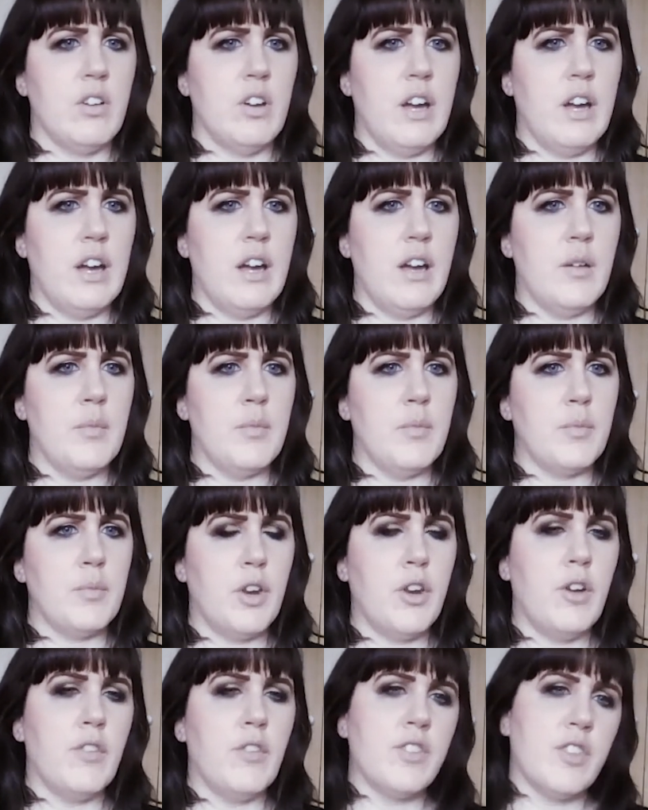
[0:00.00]
And
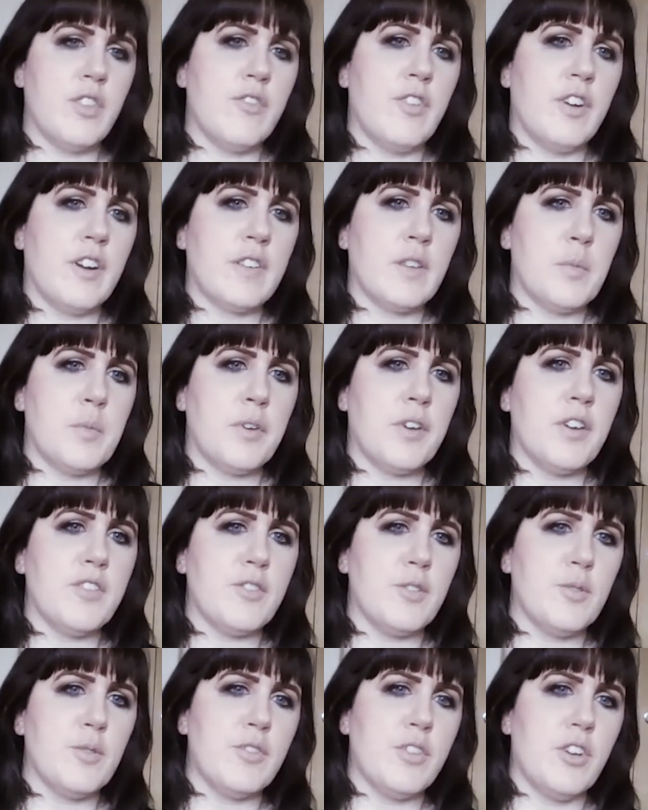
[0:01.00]
obviously the fact that because
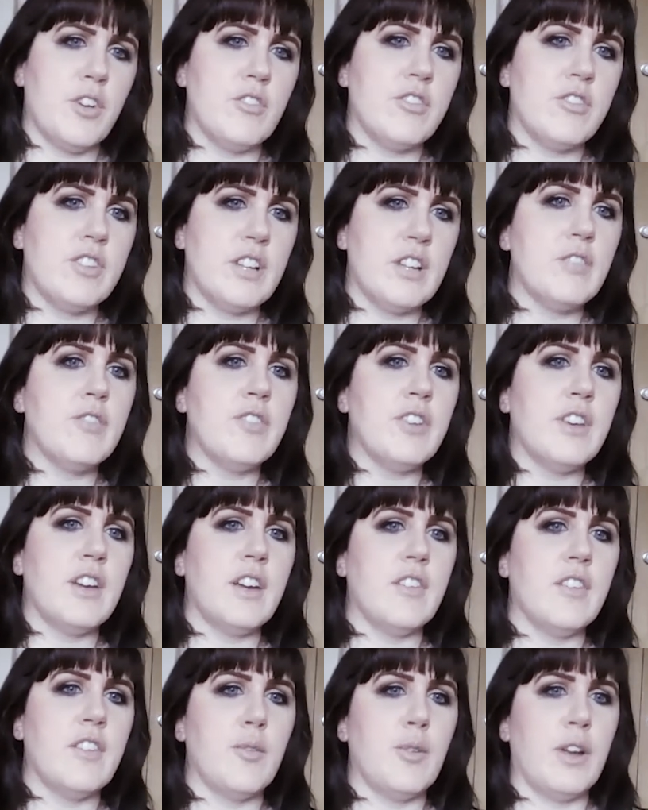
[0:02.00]
it was Laurence
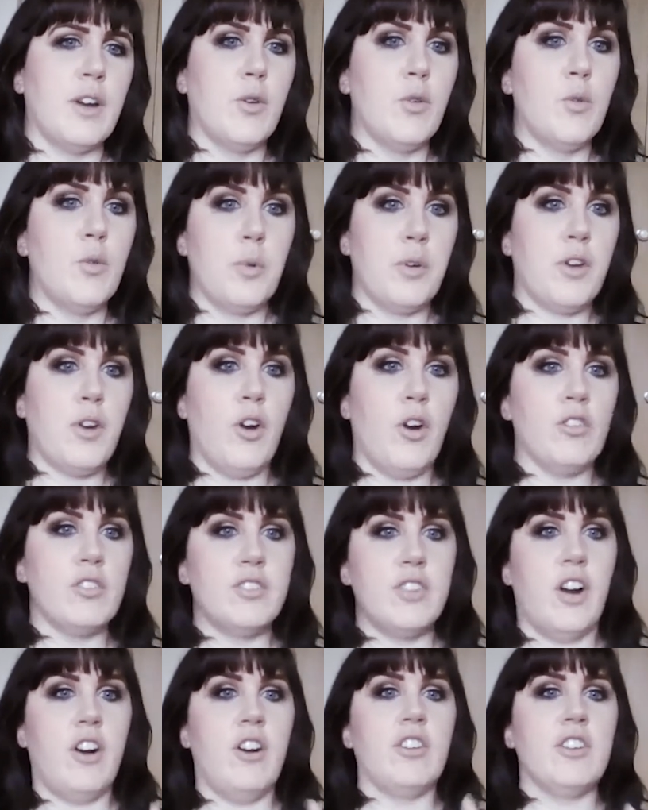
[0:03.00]
Olivier, they were like, oh, we can't
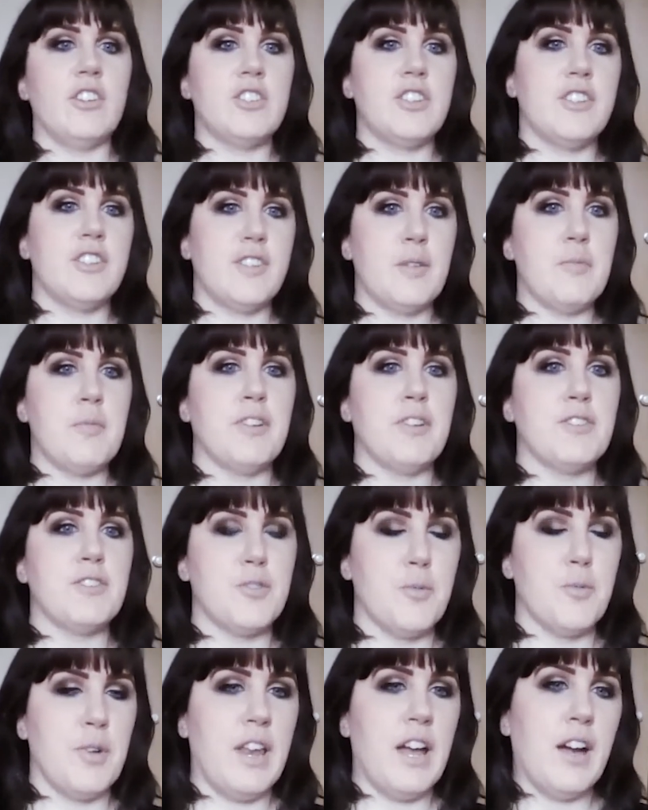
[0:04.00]
tarnish his image,
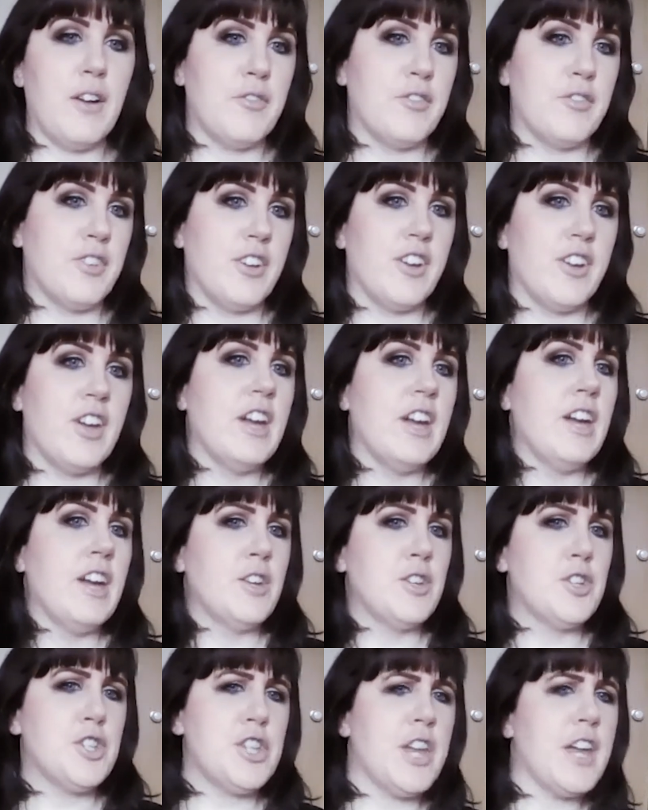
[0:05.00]
so we'll have to
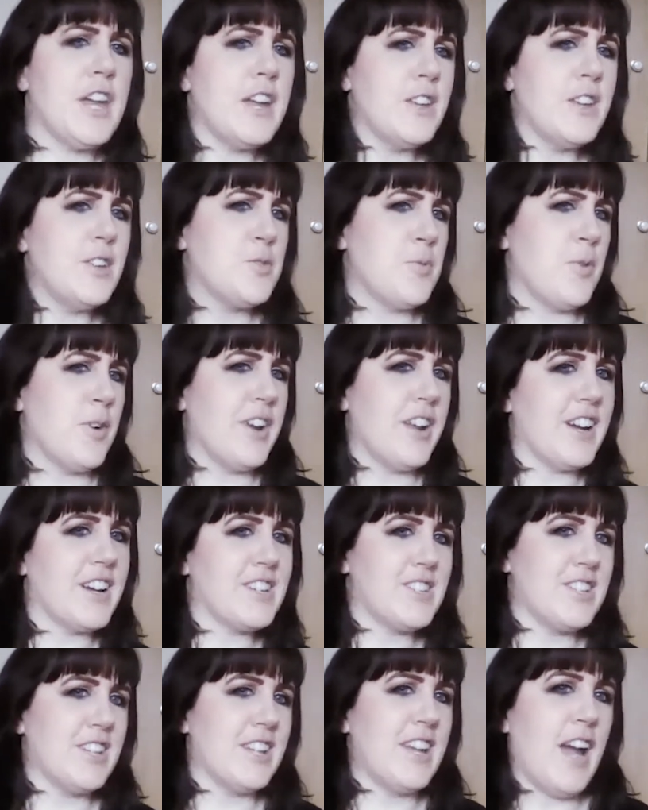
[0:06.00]
change what
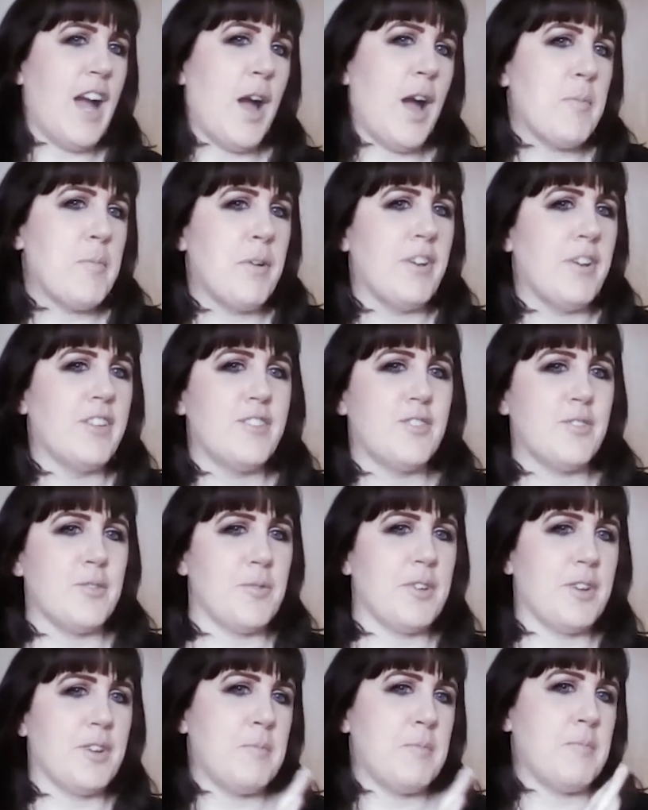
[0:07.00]
actually happened so
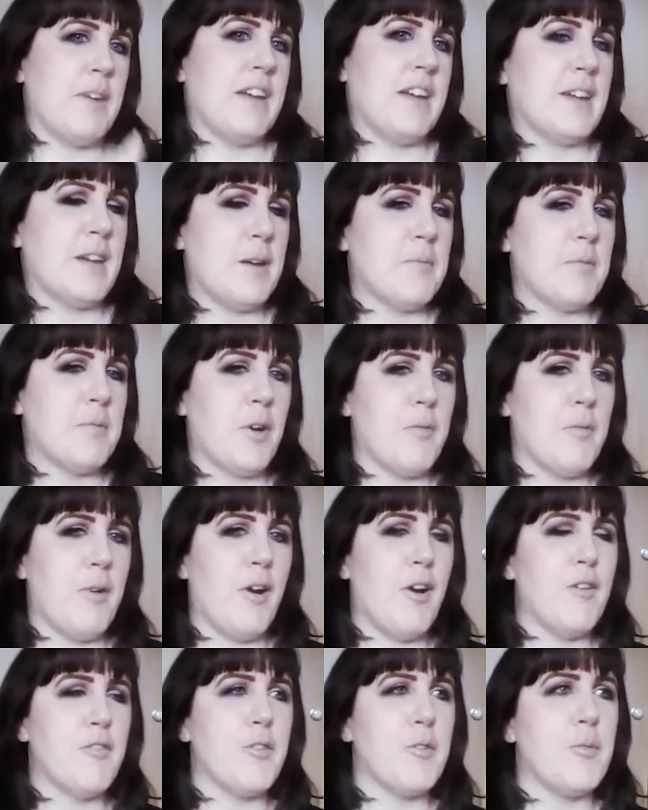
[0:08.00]
we could make him come
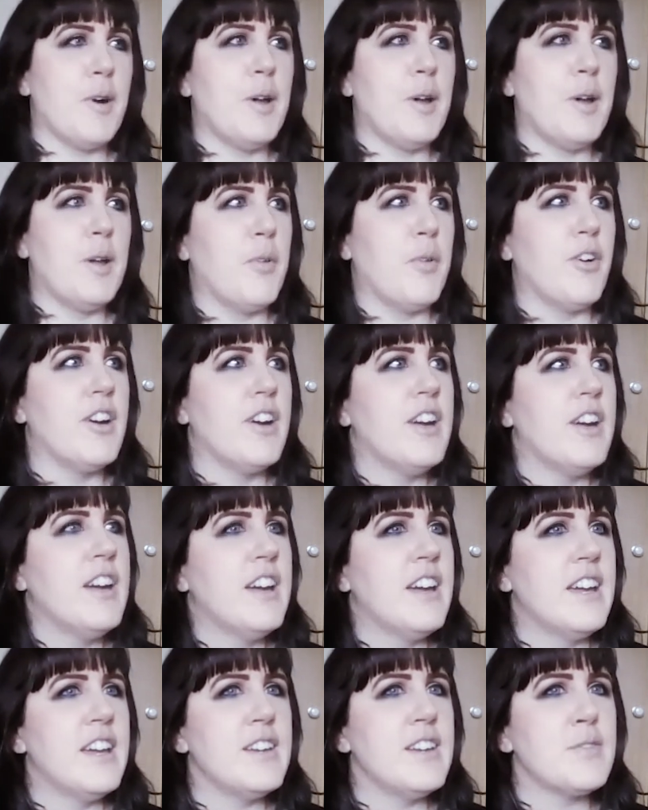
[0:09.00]
out of it well. But
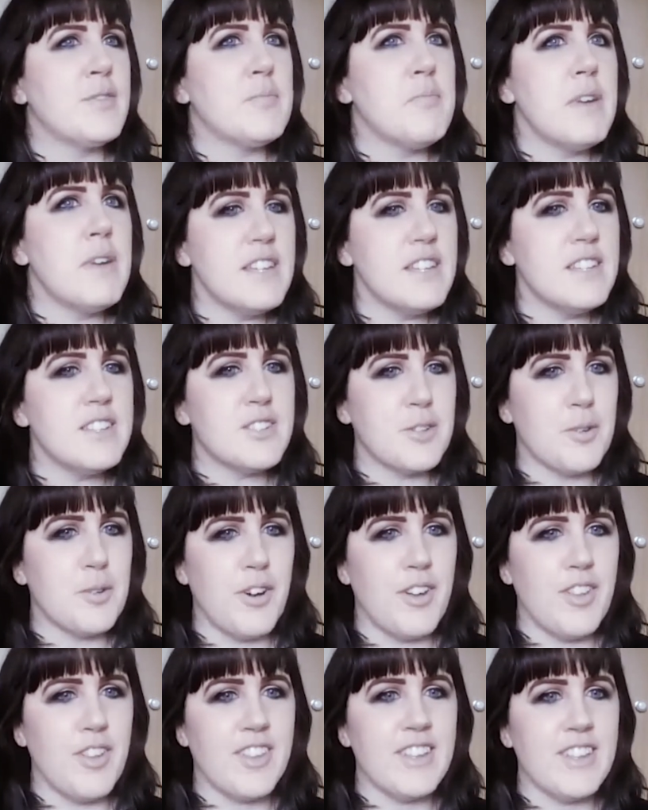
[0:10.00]
he's mean to
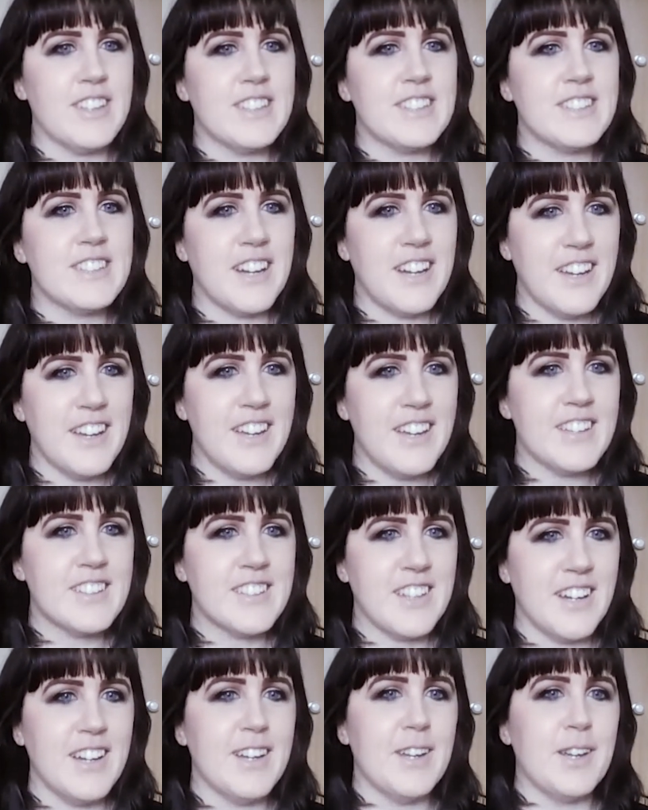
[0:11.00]
her the entire
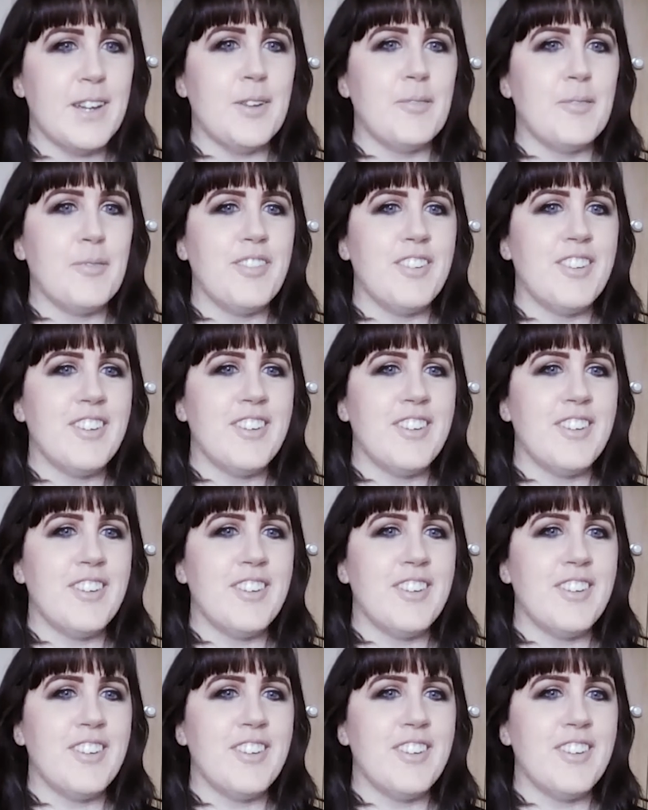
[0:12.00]
time.